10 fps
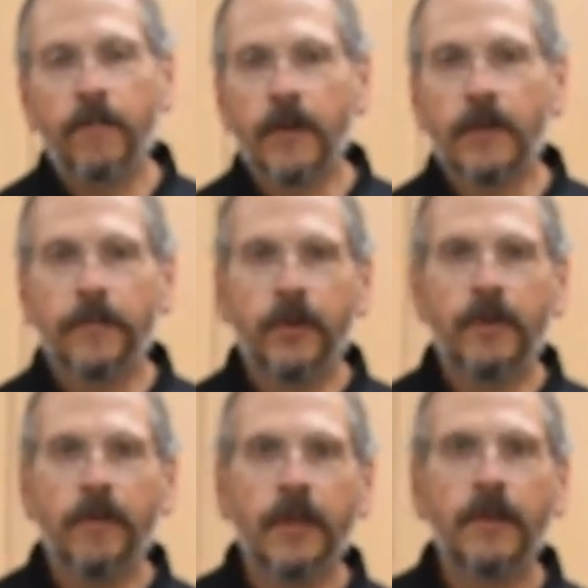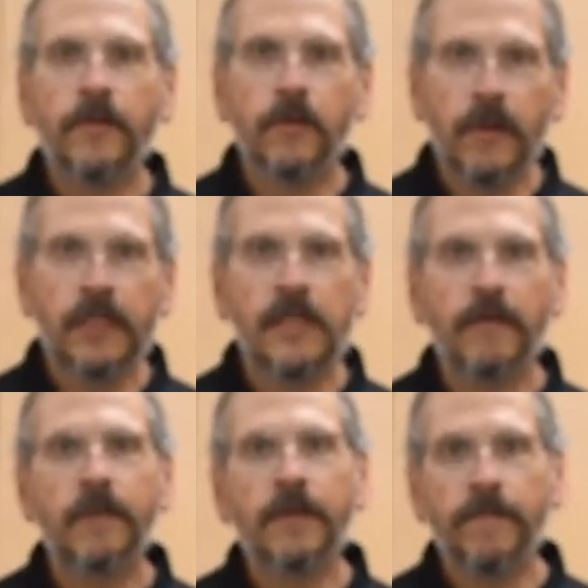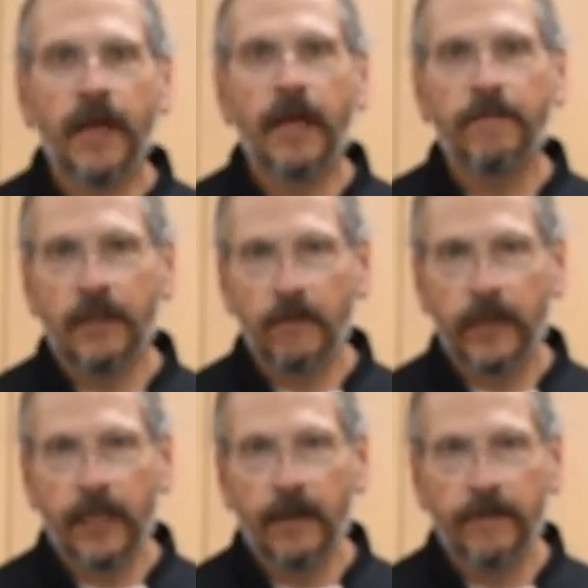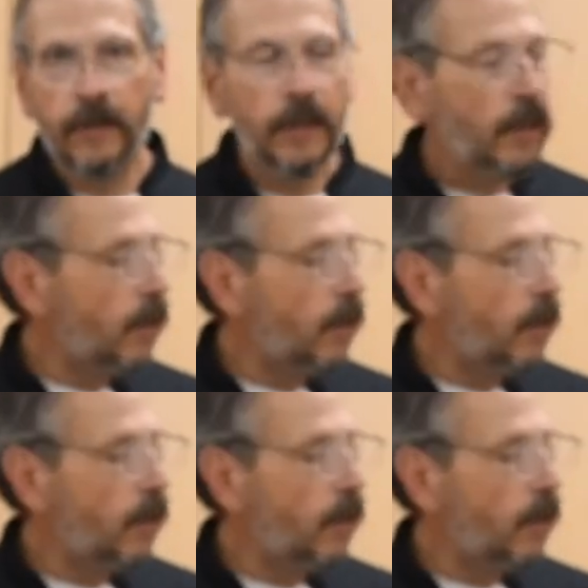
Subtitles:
and we're going to put them in a 375-degree oven,